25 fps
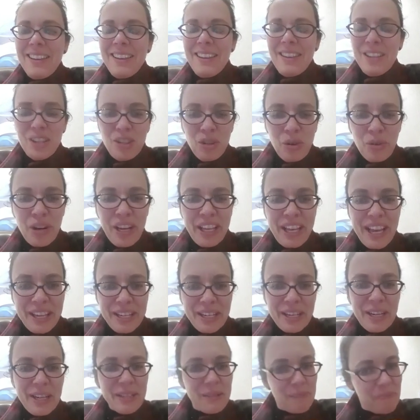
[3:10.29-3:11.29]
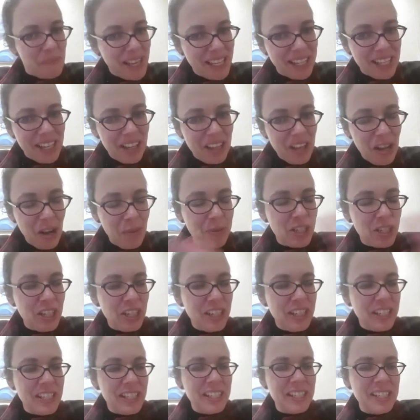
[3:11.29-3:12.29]
And the Tory candidate is missing the
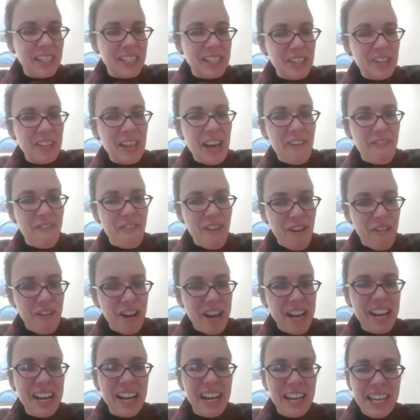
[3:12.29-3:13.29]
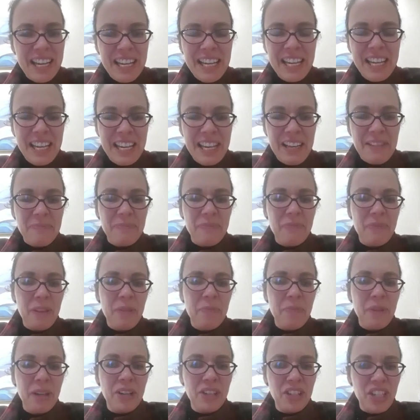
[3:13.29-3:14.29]
opportunity to do that very clearly,
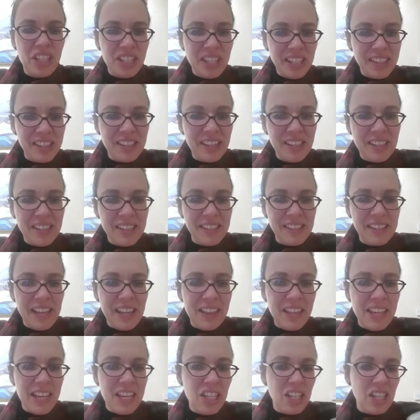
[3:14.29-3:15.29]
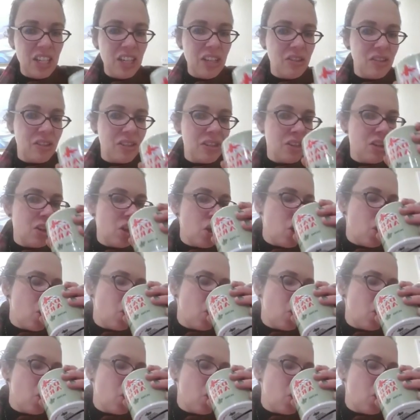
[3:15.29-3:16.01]
because she doesn't understand the issues.